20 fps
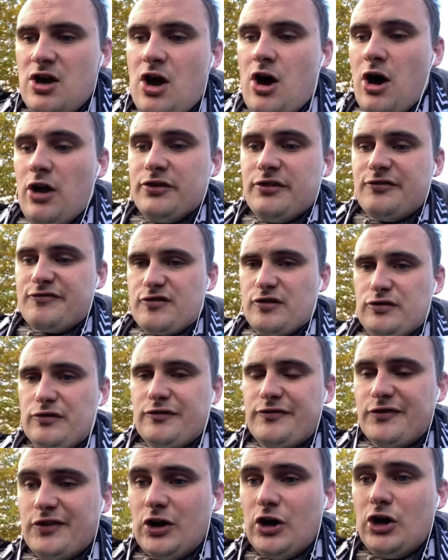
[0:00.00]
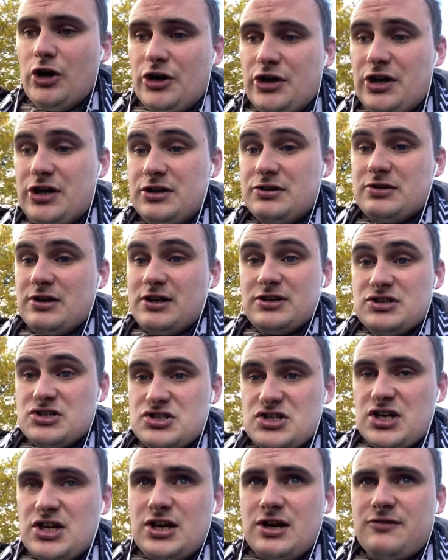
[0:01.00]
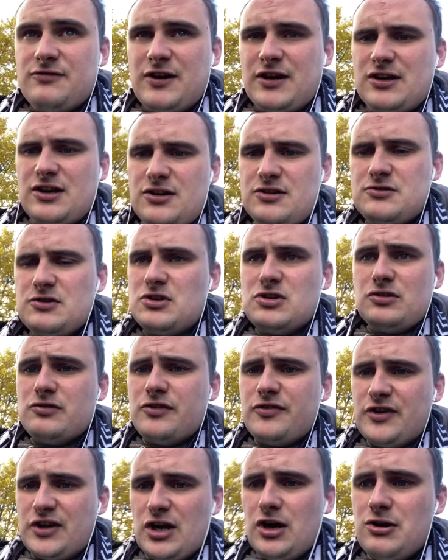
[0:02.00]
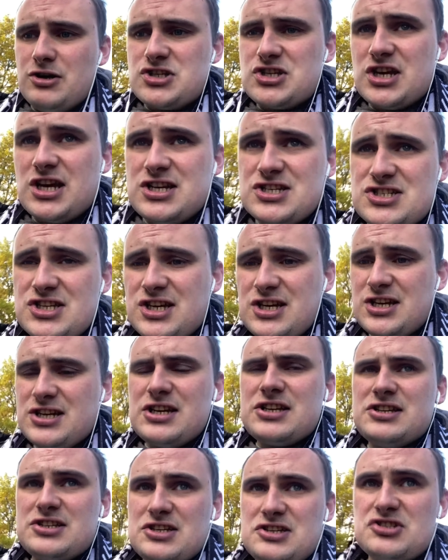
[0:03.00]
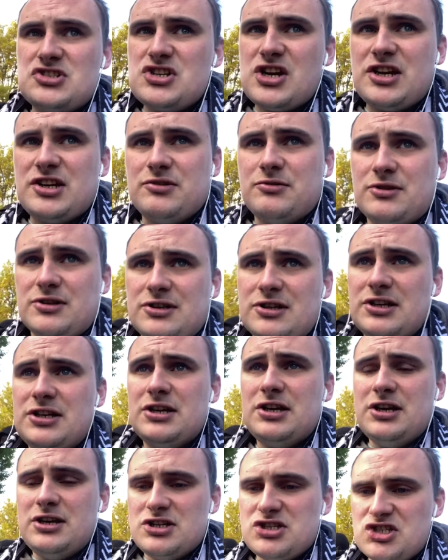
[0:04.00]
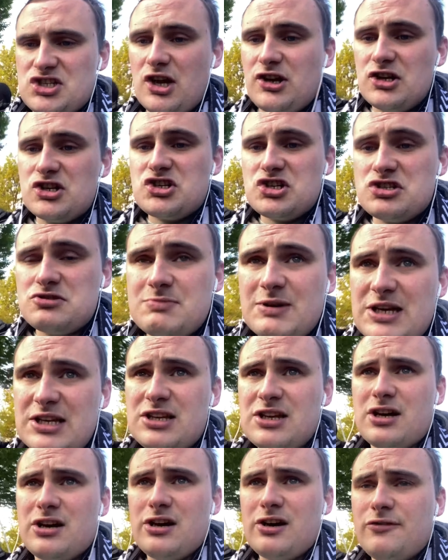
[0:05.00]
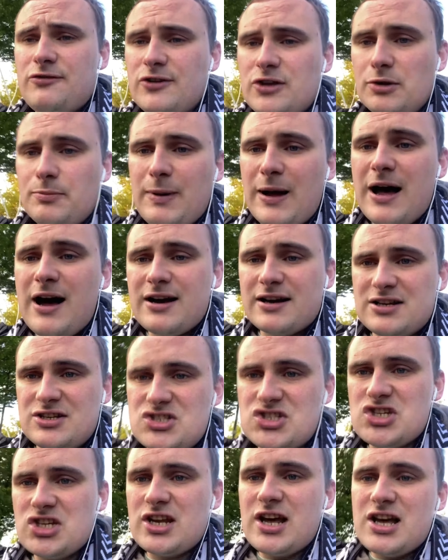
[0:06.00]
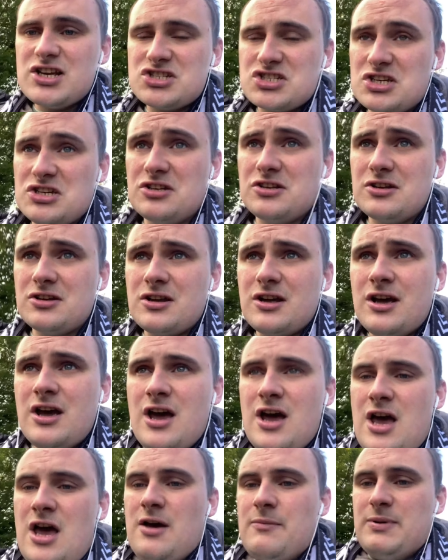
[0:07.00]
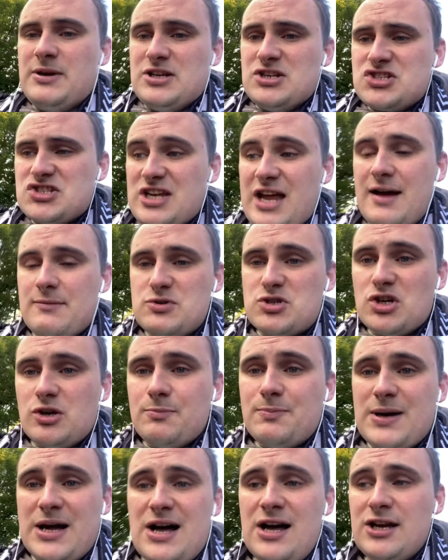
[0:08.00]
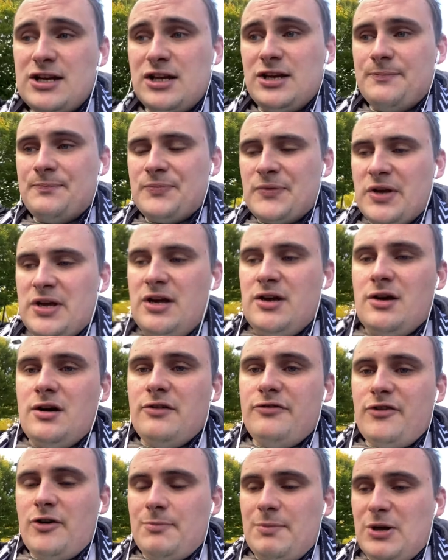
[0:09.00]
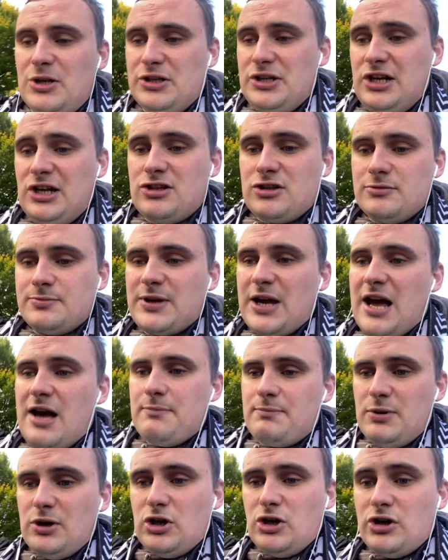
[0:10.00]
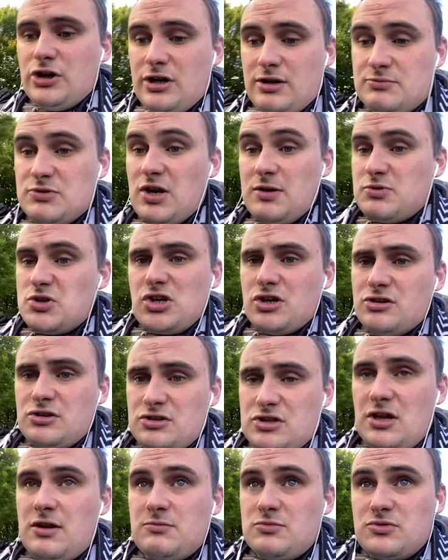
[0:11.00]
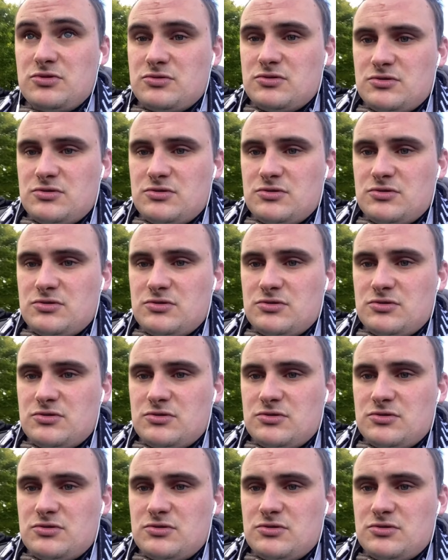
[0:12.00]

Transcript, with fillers: on the front foot. Uh, and uh, I think uh, another thing I would say is that it, it genuinely astonishes me that uh, Phil Parkinson hasn't been snapped up by a football league club yet. But uh, I'm, I'm sure I'm